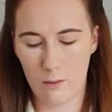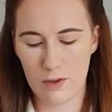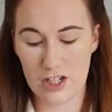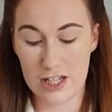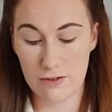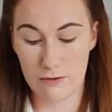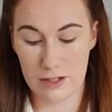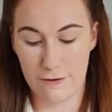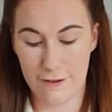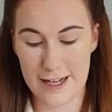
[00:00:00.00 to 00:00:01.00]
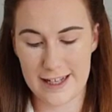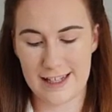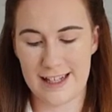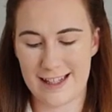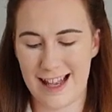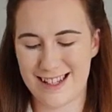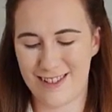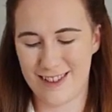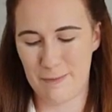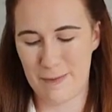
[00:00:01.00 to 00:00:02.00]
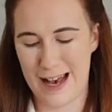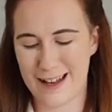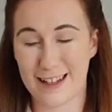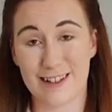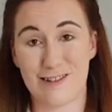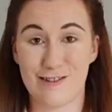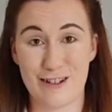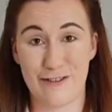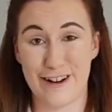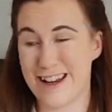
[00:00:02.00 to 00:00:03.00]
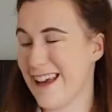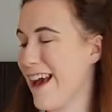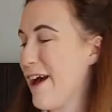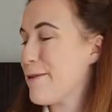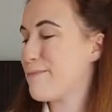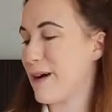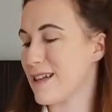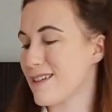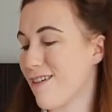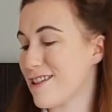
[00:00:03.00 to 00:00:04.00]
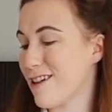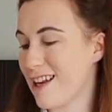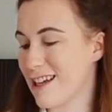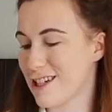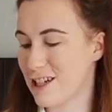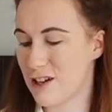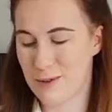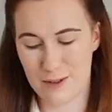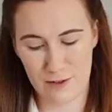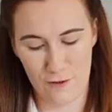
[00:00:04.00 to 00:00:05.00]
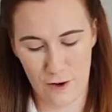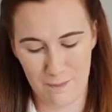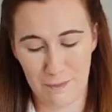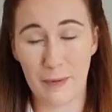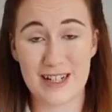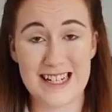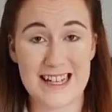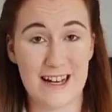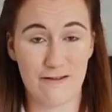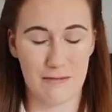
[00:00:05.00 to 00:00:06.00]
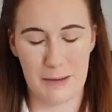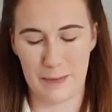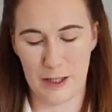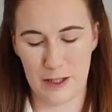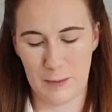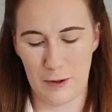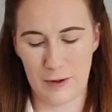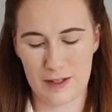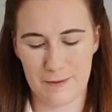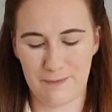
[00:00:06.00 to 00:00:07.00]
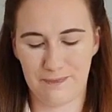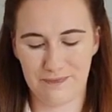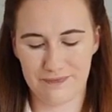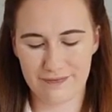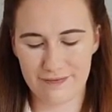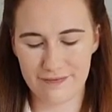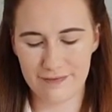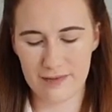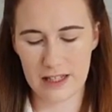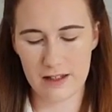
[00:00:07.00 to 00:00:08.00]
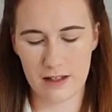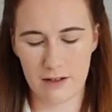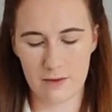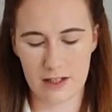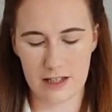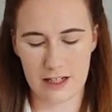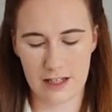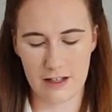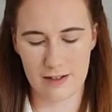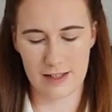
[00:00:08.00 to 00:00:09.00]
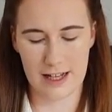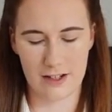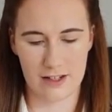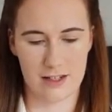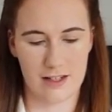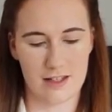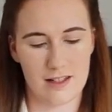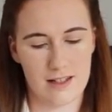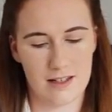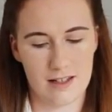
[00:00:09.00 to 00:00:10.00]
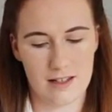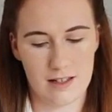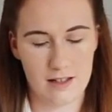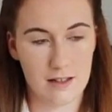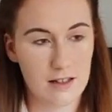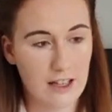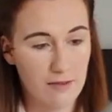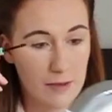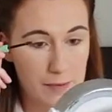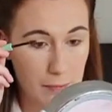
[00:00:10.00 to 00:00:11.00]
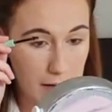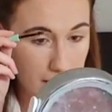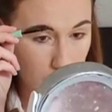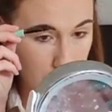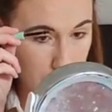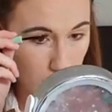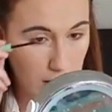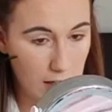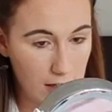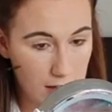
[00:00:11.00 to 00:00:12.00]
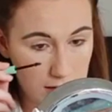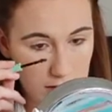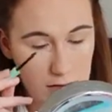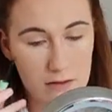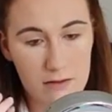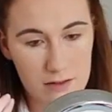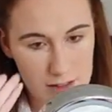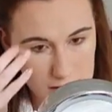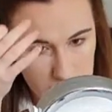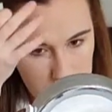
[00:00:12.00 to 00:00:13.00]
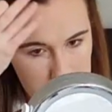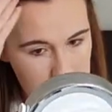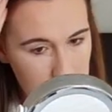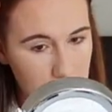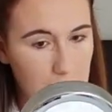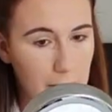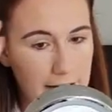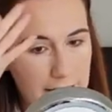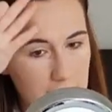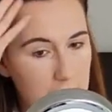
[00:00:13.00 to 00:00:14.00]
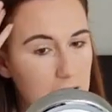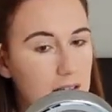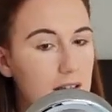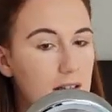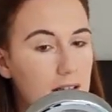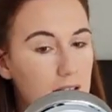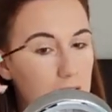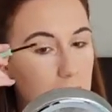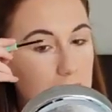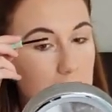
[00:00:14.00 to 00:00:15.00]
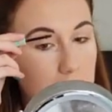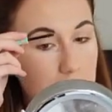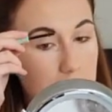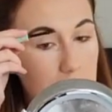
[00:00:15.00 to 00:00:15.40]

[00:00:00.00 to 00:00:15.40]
which is cruelty free because it says on the pack cruelty free, but I don't actually know who it's from, but I did get it from my Birchbox. So I'm just going to use that just to give my brow a little bit more colour. Oh, stupid hair in the way. There we go.